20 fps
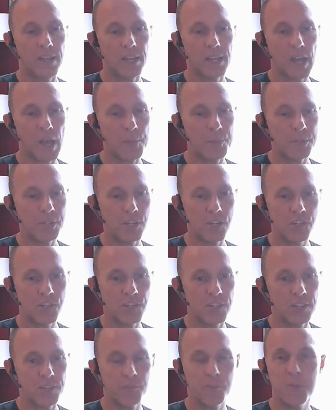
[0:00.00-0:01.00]

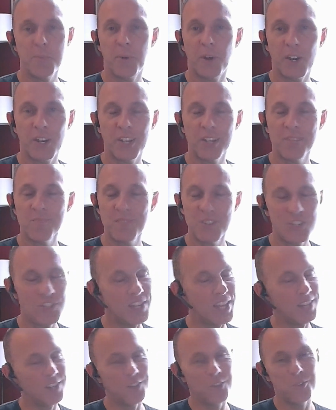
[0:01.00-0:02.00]
Competition in the free market just
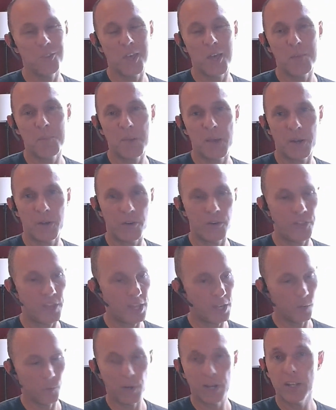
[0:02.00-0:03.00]
tend to do that better
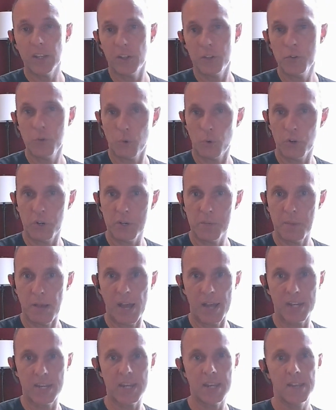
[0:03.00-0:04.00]
than a regulatory
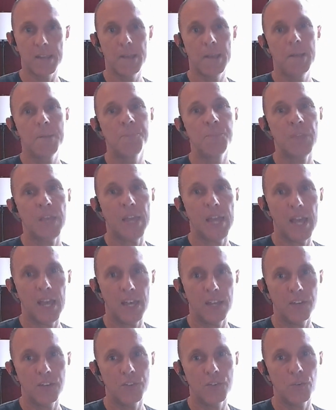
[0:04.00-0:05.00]
body.
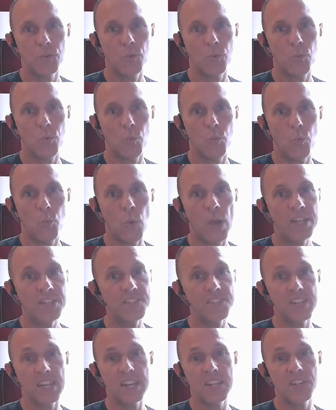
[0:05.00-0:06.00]
And when
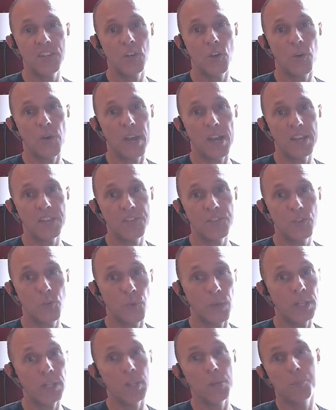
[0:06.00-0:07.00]
state DOIs
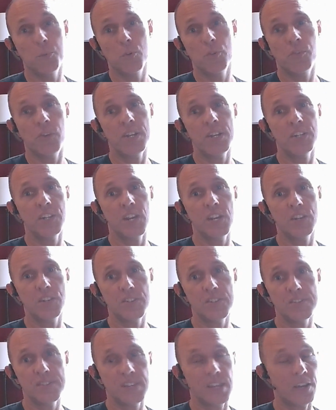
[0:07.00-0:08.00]
quickly approve rate
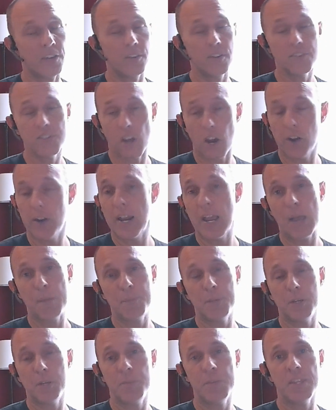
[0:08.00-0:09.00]
changes, carriers are
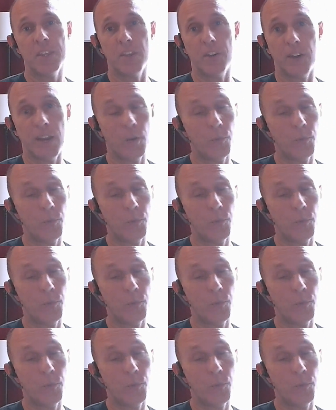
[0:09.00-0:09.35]
happy to be there.